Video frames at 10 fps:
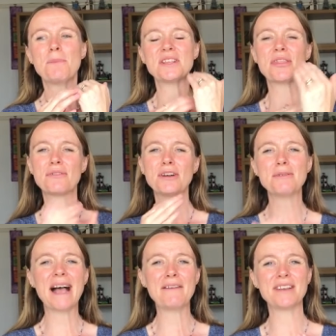But
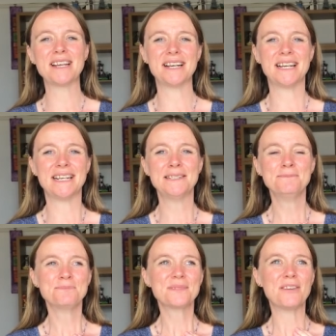through having her,
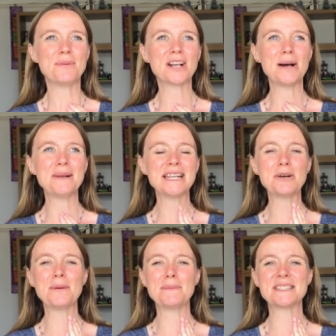I've become a
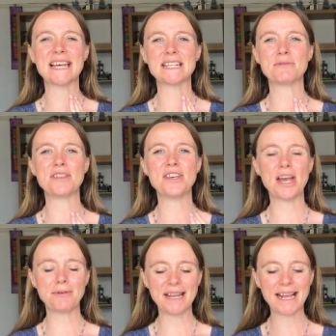little bit obsessed with
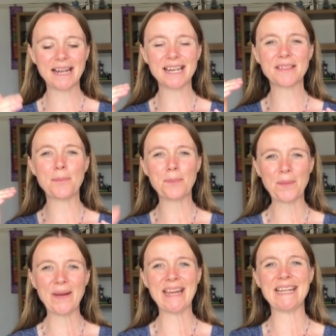knowing the
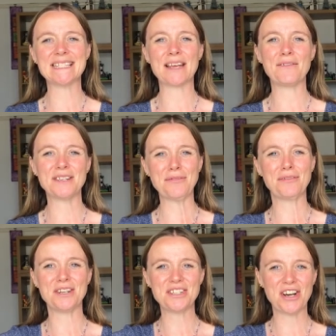breeds of
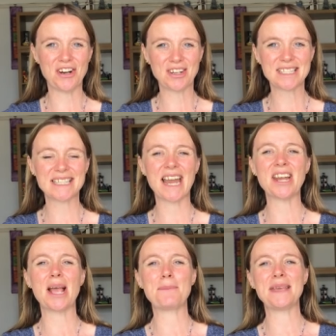different dogs
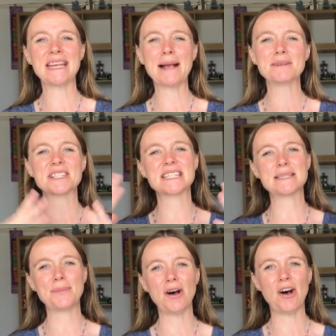and like being able to
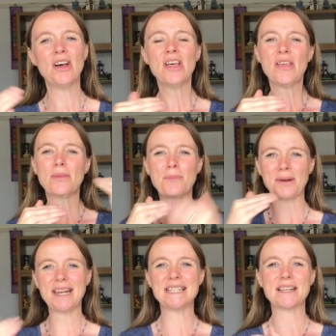spot the
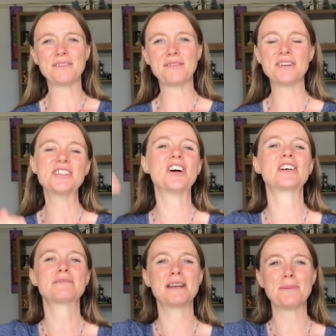breeds of different
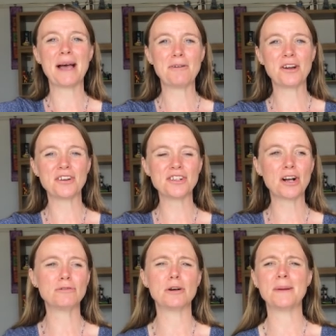dogs when I'm out on a
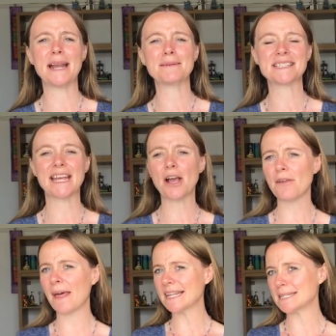dog walk, being able to say,
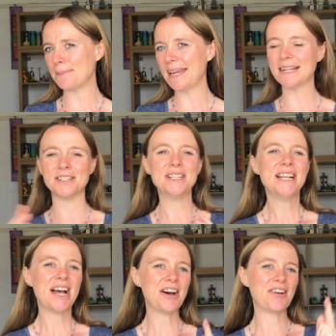oh, that's a beagle,
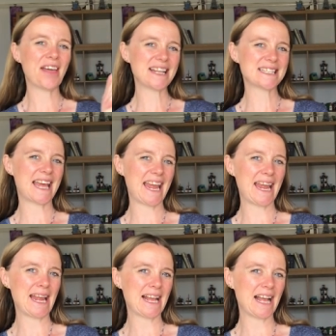oh, that's
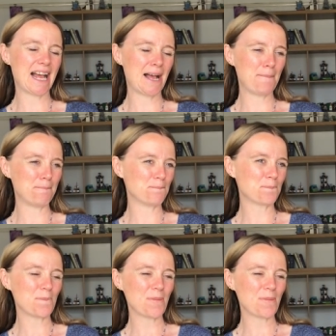a um,